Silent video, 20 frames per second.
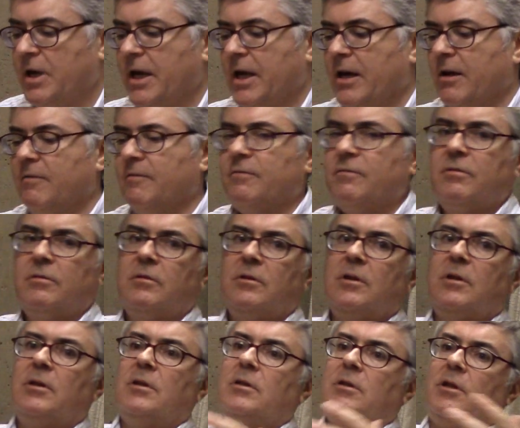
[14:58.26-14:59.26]
We have
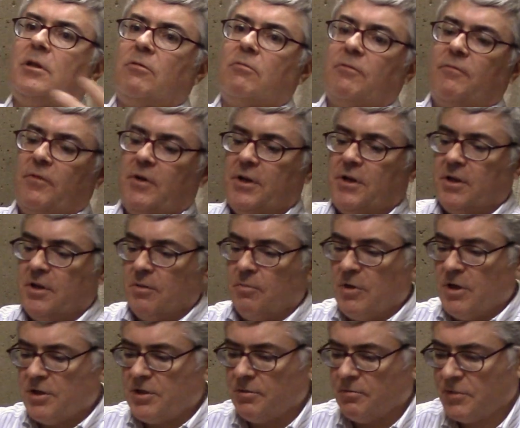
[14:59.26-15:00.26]

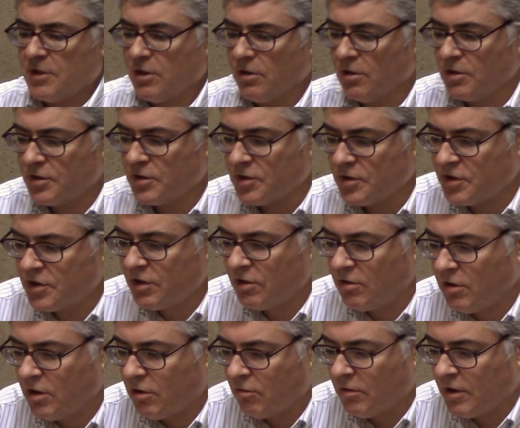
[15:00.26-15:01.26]
funding the Muslim terrorists in
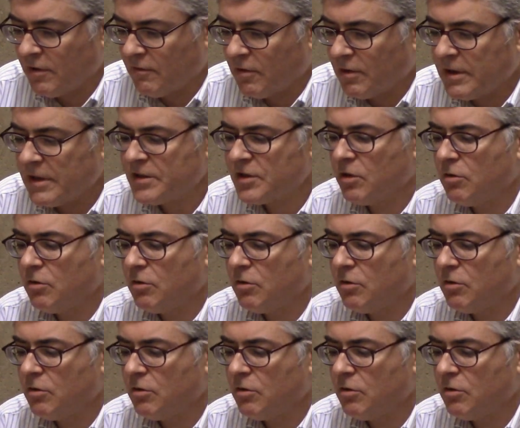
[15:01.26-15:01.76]
Syria or whatever.